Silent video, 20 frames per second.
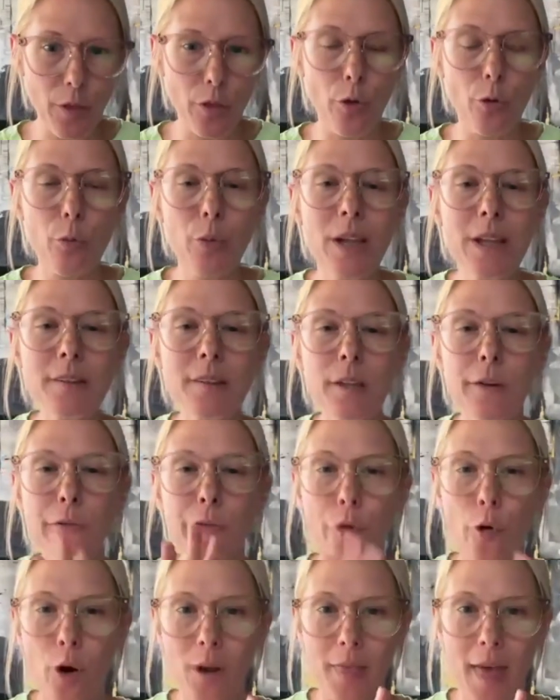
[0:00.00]
The
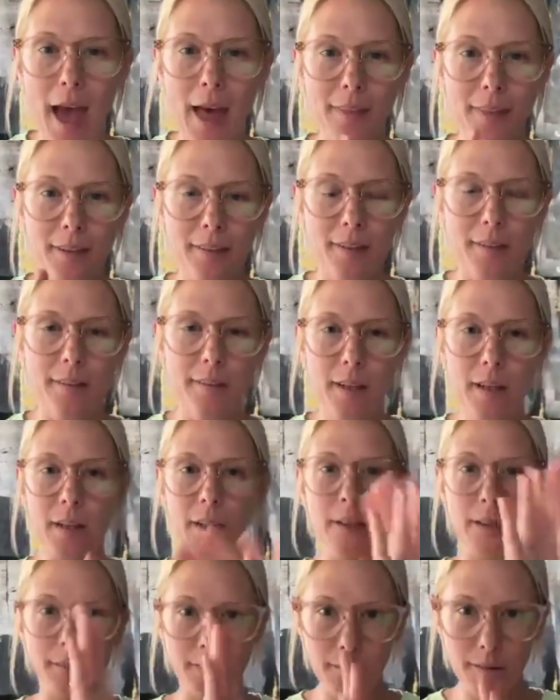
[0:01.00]
reason for that,
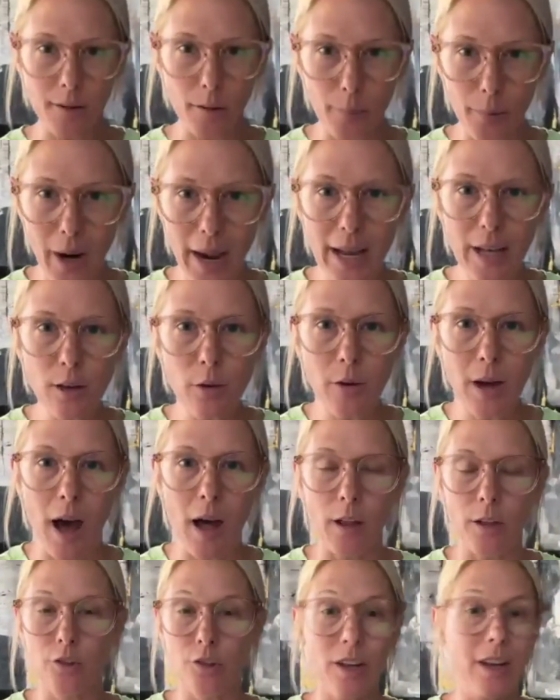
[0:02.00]
this is a brand new
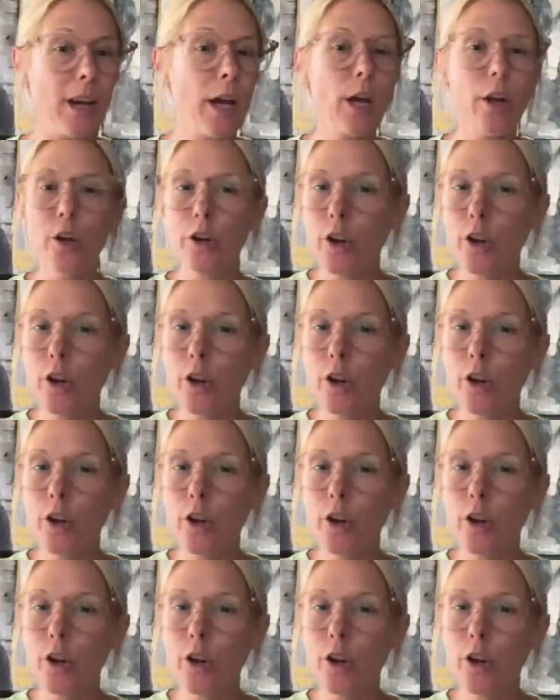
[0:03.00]
collagen.